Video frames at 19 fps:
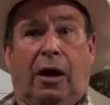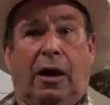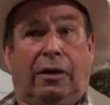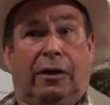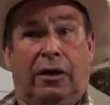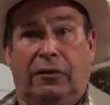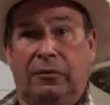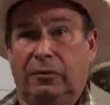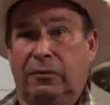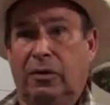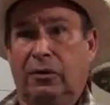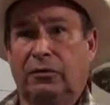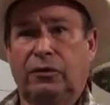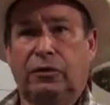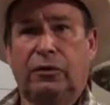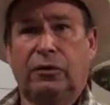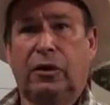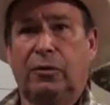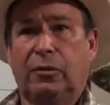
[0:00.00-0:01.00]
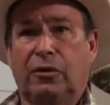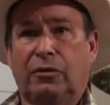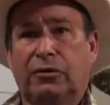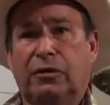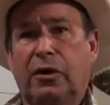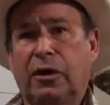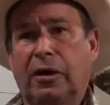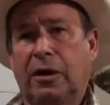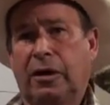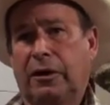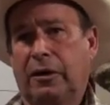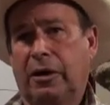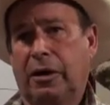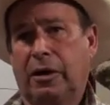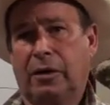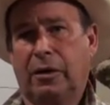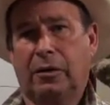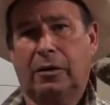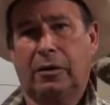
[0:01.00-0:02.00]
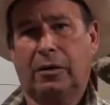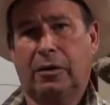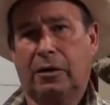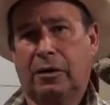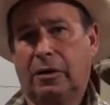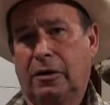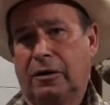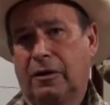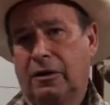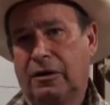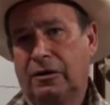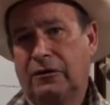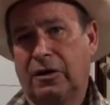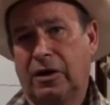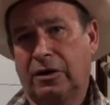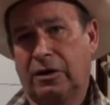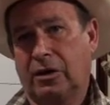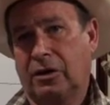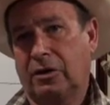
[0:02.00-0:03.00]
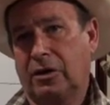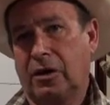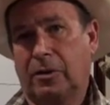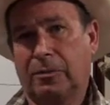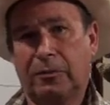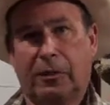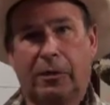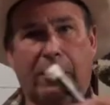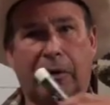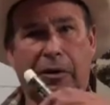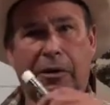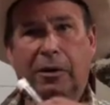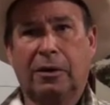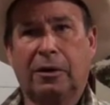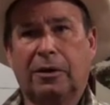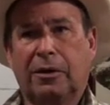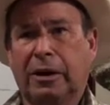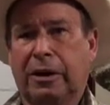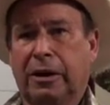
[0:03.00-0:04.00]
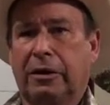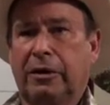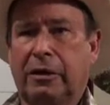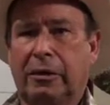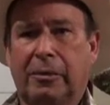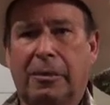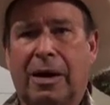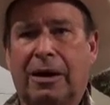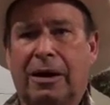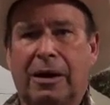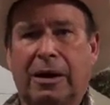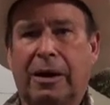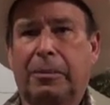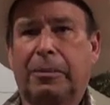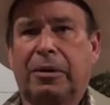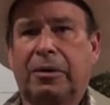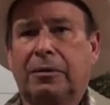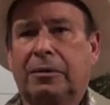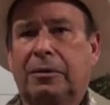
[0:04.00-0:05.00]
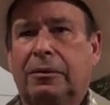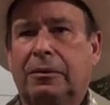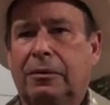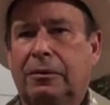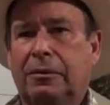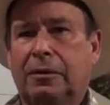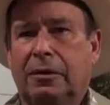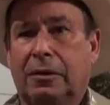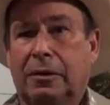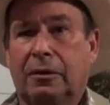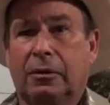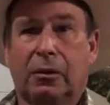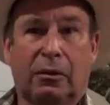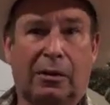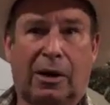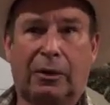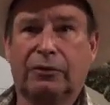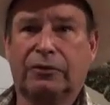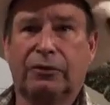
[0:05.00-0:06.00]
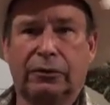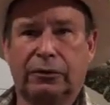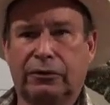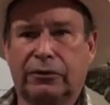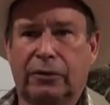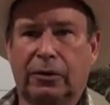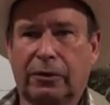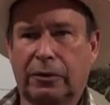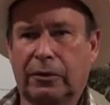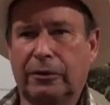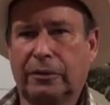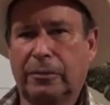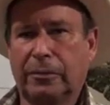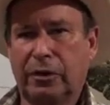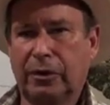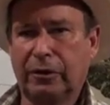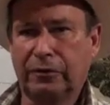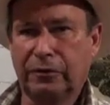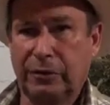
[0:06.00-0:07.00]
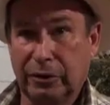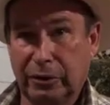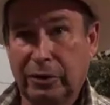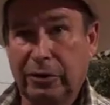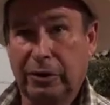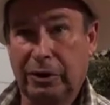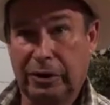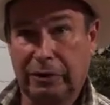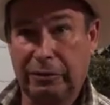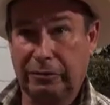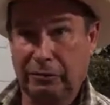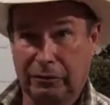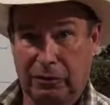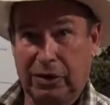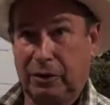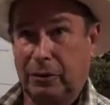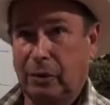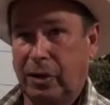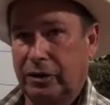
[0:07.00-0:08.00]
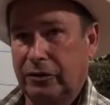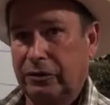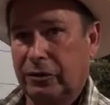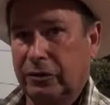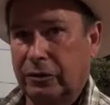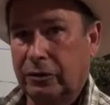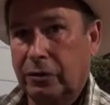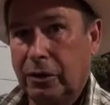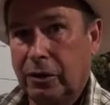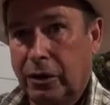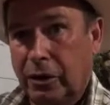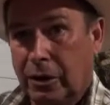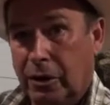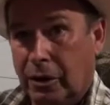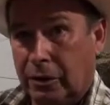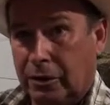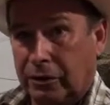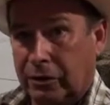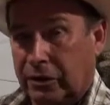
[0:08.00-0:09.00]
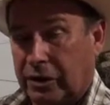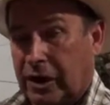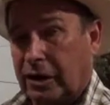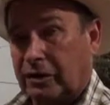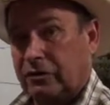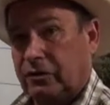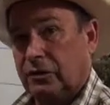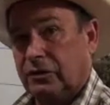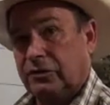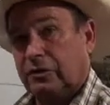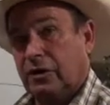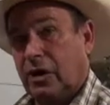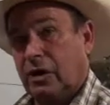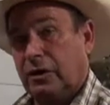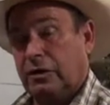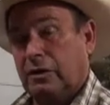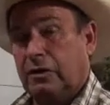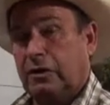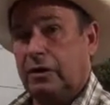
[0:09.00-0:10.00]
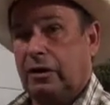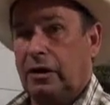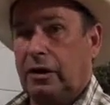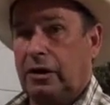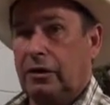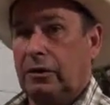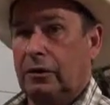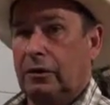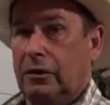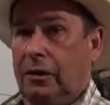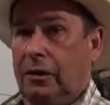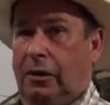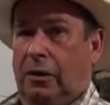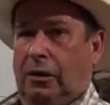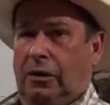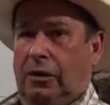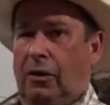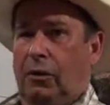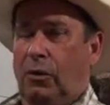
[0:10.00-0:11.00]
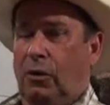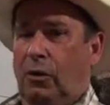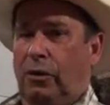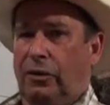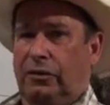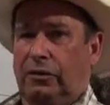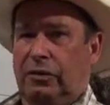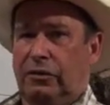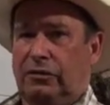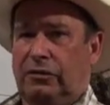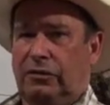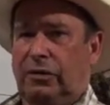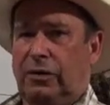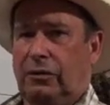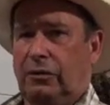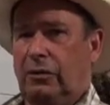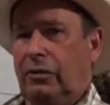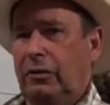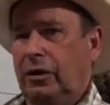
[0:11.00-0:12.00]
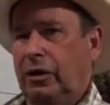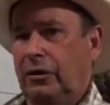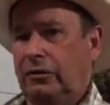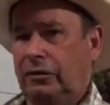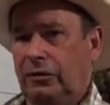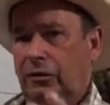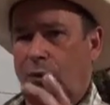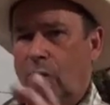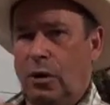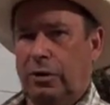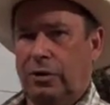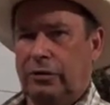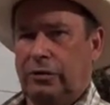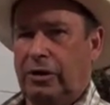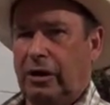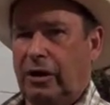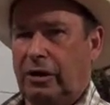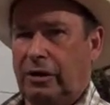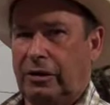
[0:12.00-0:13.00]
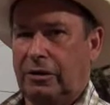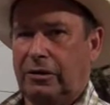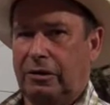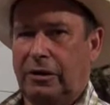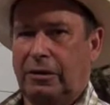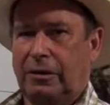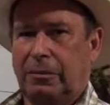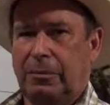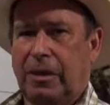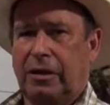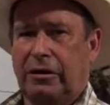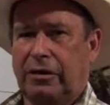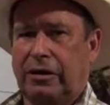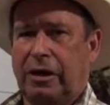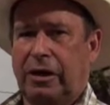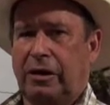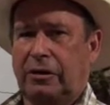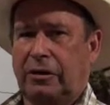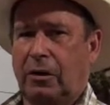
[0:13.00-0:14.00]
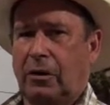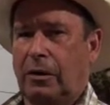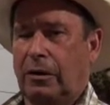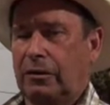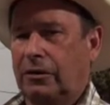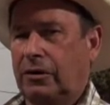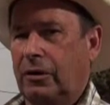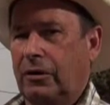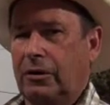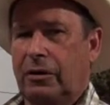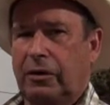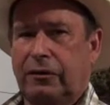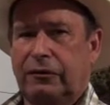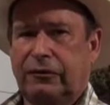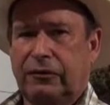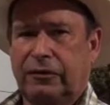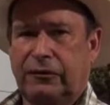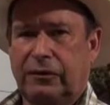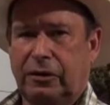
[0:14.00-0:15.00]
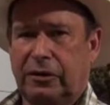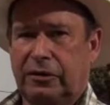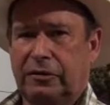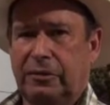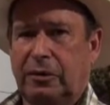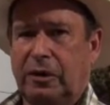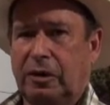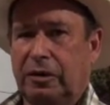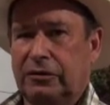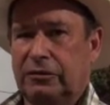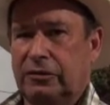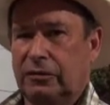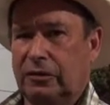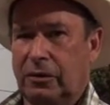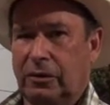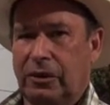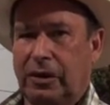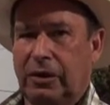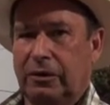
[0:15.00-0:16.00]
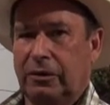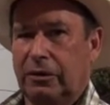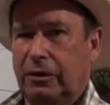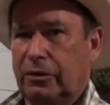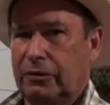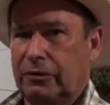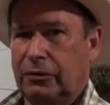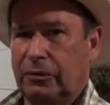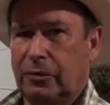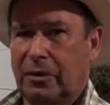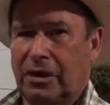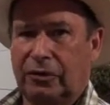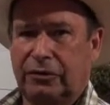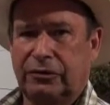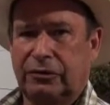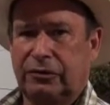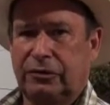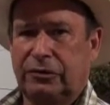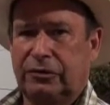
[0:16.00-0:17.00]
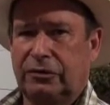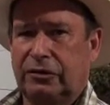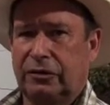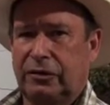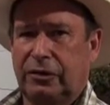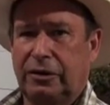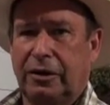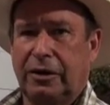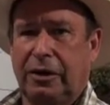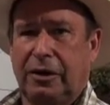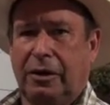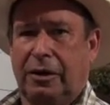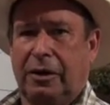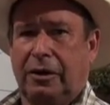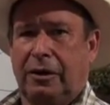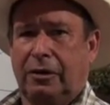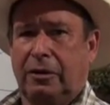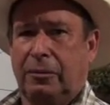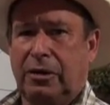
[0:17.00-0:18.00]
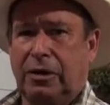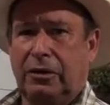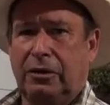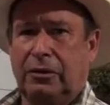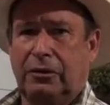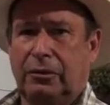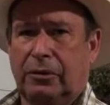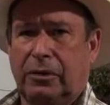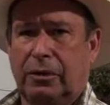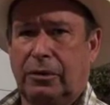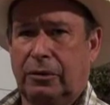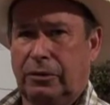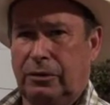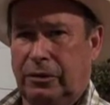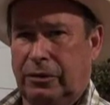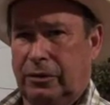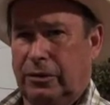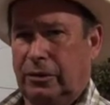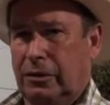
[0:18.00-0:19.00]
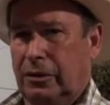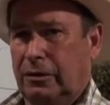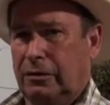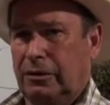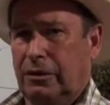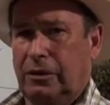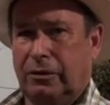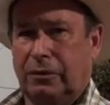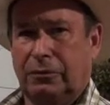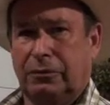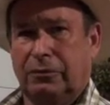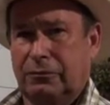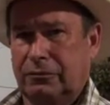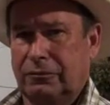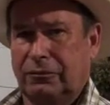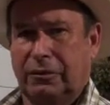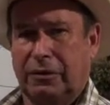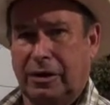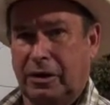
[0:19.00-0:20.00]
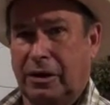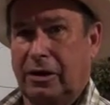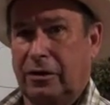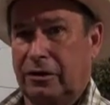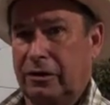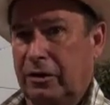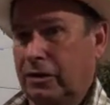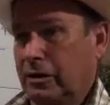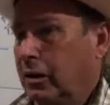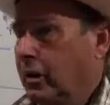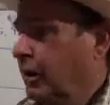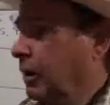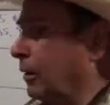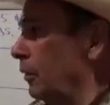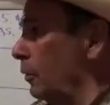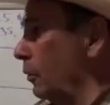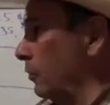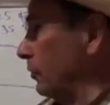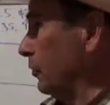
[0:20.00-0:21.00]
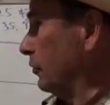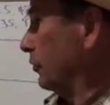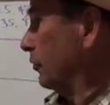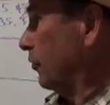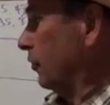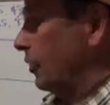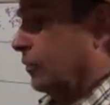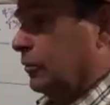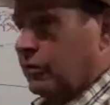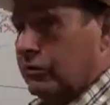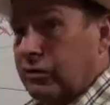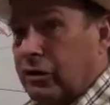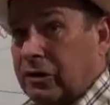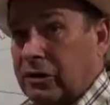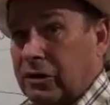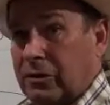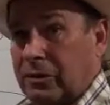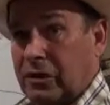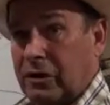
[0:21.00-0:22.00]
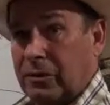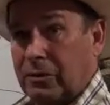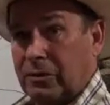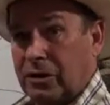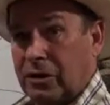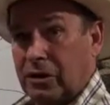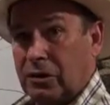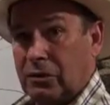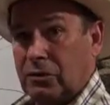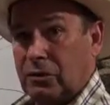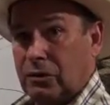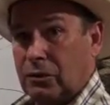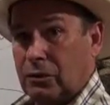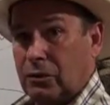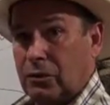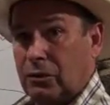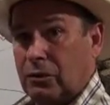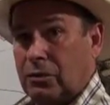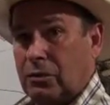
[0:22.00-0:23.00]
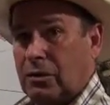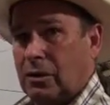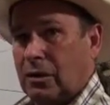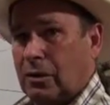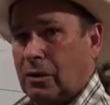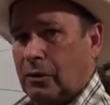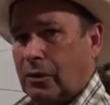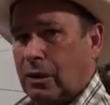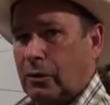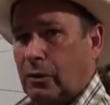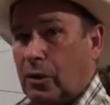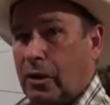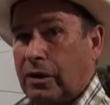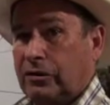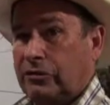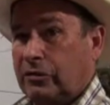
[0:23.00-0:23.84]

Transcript: Gave him those two numbers, and that evac helicopter landed in my lap. I was still circling above, but he came right to the accident site. And no more of this, you know, go down to the water tank by the cattle guard and turn left at Fred's place and go down another 2 miles till you see the bend in the road, and you know, that kind of thing. With these two numbers, they can come and get you right away.